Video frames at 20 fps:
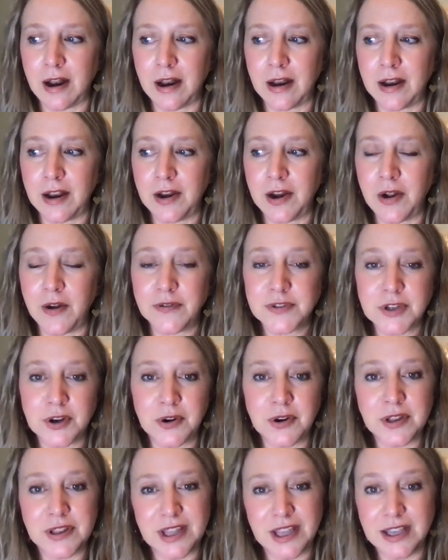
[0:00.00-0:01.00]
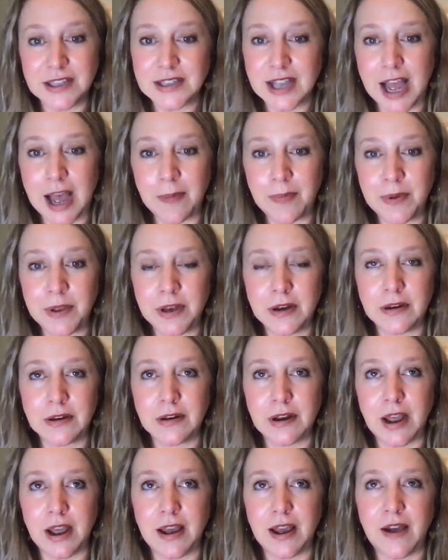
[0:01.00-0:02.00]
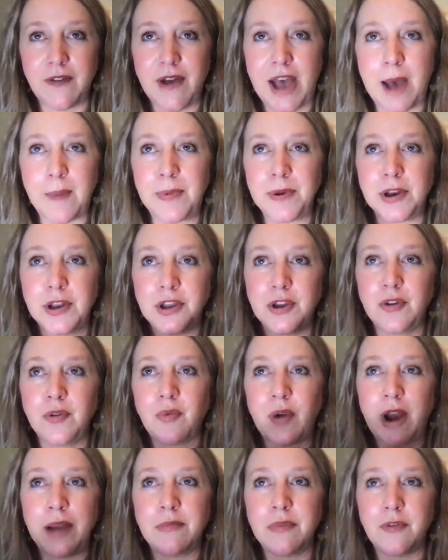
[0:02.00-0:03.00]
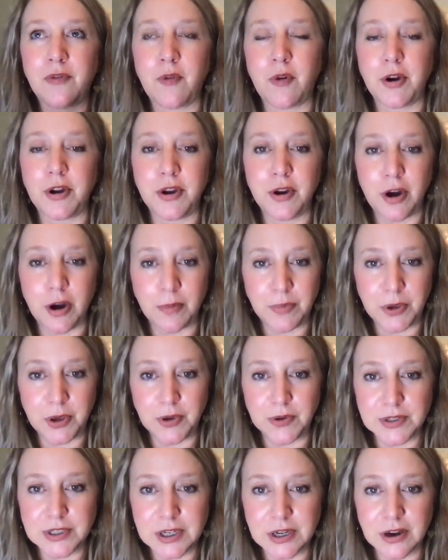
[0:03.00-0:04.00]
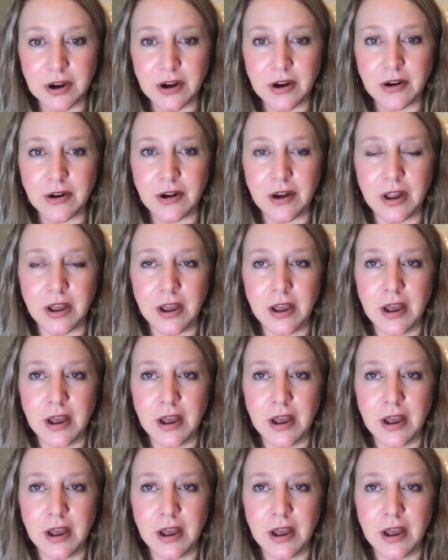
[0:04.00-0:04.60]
you know if certain things happen have happened to you right before your abuse occurred